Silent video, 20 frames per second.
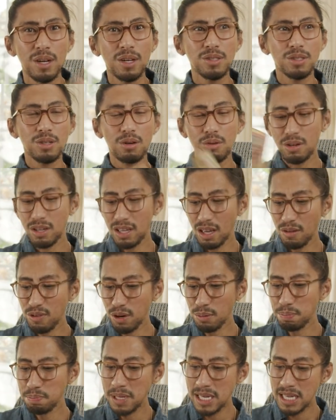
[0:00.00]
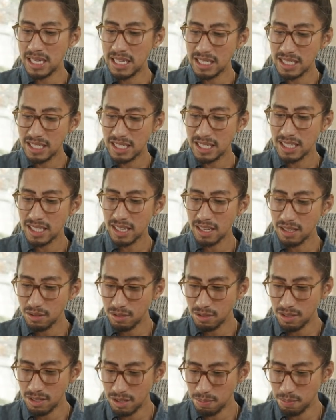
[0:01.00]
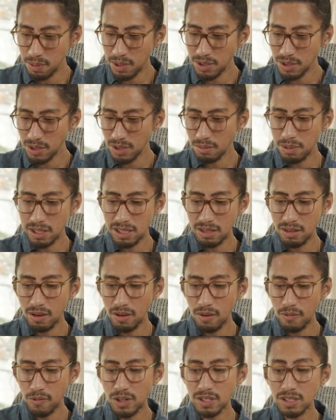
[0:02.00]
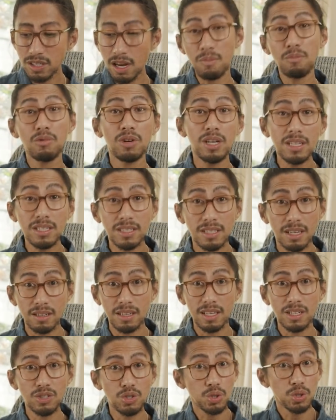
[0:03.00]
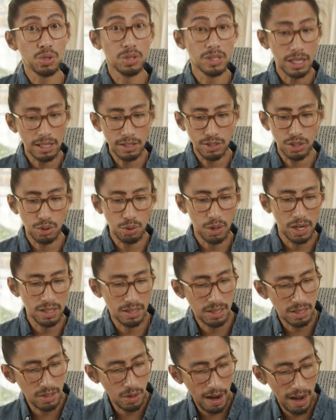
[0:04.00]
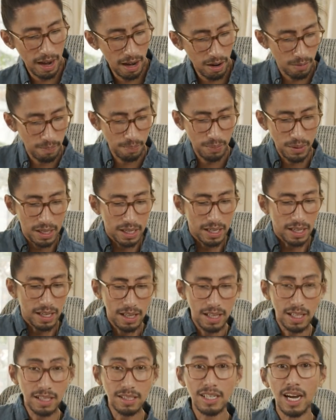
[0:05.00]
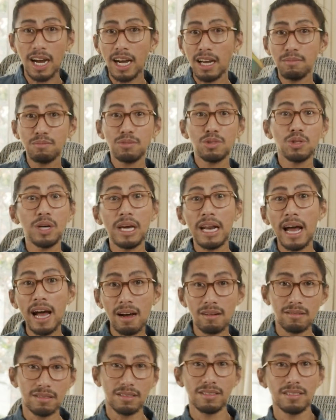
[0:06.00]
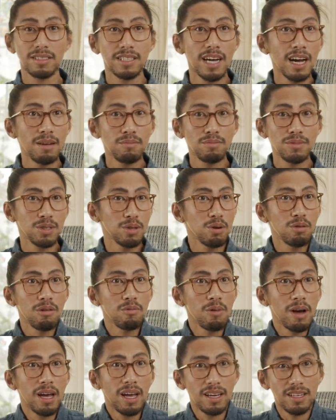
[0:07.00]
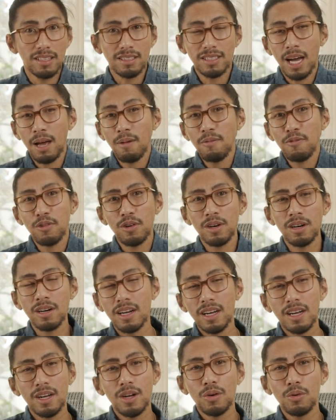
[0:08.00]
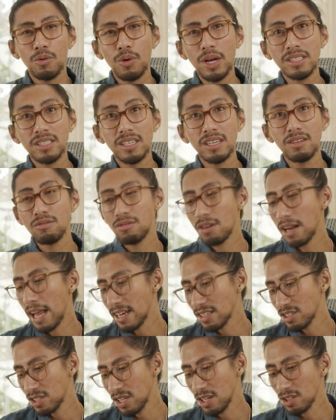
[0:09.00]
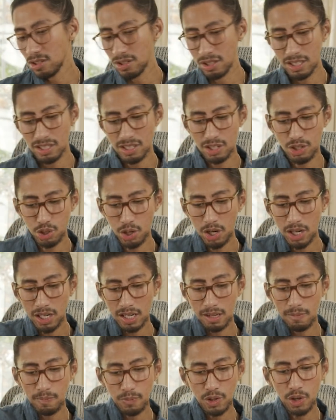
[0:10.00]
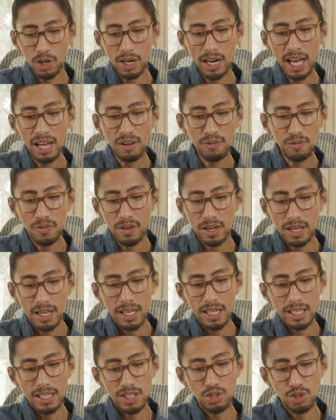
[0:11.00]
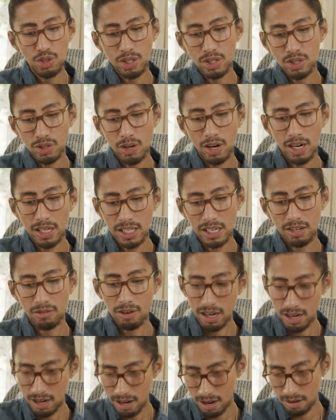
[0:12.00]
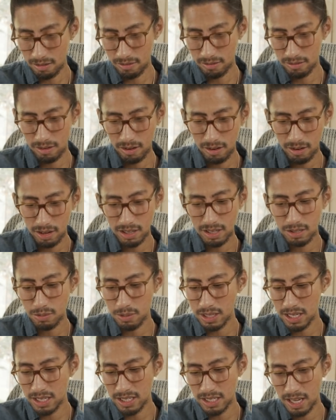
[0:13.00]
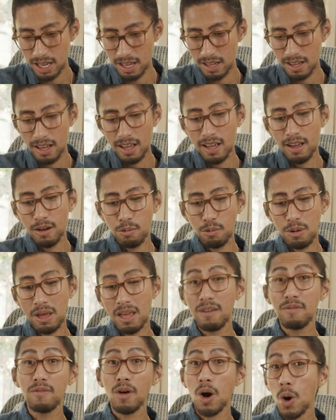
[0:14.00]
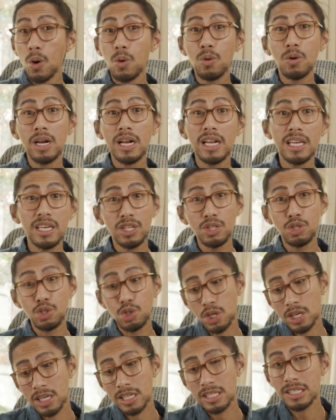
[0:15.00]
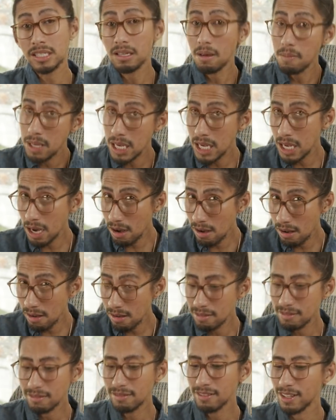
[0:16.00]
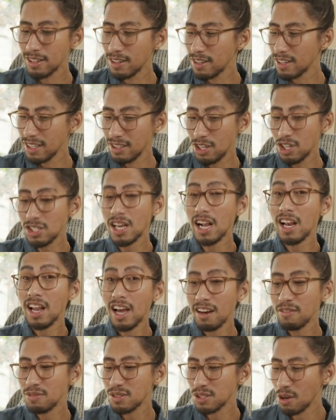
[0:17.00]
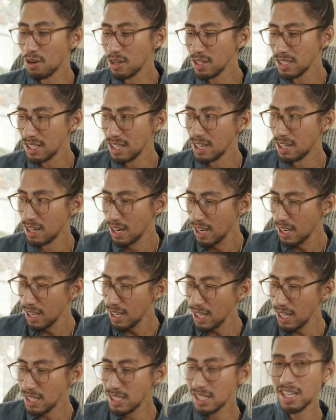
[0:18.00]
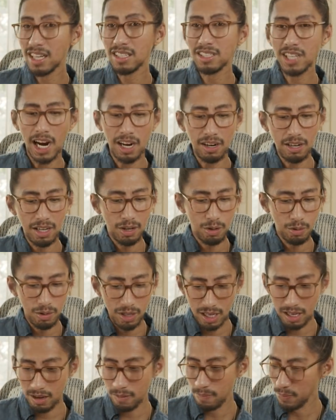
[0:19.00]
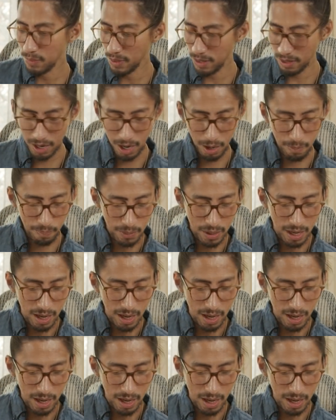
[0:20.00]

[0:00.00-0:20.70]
So you give your peace to this person, but you, for some reason, it still stresses you out. Then time to get out, time to go away, time for rest and relaxation. It's a journey. Your life is just starting right now. Okay, this is what they say. We've only just begun. Okay, there's a lot of songs here. It's like a karaoke. Okay?